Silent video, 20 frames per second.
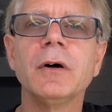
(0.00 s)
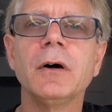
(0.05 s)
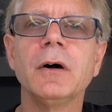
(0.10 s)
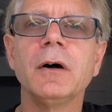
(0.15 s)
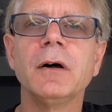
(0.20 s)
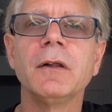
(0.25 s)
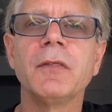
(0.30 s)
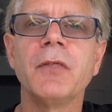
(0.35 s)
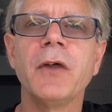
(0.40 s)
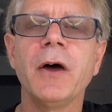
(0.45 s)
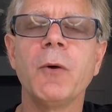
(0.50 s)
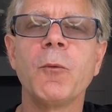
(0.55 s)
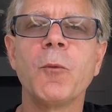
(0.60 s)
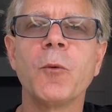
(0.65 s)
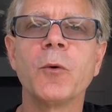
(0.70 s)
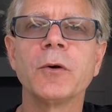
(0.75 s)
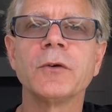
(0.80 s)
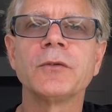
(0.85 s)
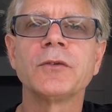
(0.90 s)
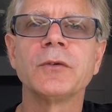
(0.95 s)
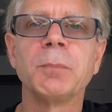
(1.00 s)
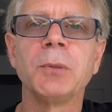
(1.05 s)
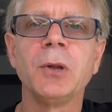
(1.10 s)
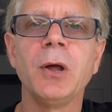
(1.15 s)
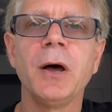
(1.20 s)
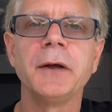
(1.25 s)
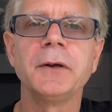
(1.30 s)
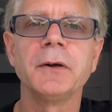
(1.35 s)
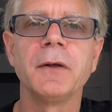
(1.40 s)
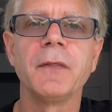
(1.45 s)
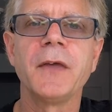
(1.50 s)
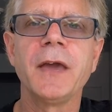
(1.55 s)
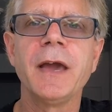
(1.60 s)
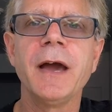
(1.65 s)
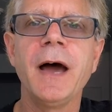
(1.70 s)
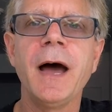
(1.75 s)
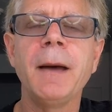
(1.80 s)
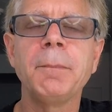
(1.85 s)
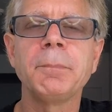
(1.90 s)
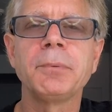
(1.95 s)
that were supplied on the
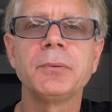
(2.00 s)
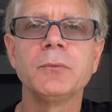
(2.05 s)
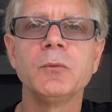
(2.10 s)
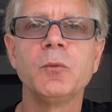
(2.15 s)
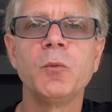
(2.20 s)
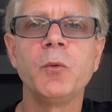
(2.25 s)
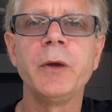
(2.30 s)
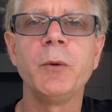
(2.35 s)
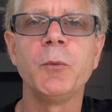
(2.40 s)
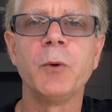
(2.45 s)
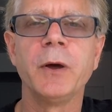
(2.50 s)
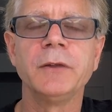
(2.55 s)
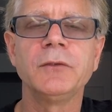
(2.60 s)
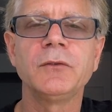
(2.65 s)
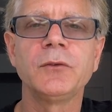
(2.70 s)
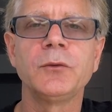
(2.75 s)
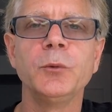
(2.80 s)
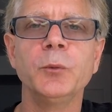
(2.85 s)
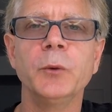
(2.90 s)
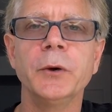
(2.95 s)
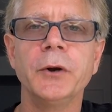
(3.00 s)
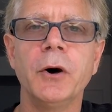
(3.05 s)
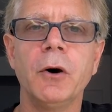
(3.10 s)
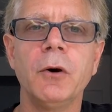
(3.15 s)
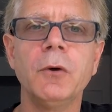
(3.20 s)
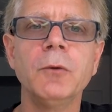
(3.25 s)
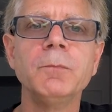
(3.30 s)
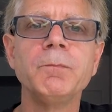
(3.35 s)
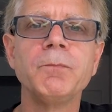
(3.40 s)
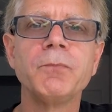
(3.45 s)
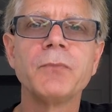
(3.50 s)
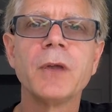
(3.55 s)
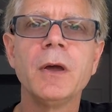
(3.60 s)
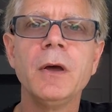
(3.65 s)
app. We went 2-0.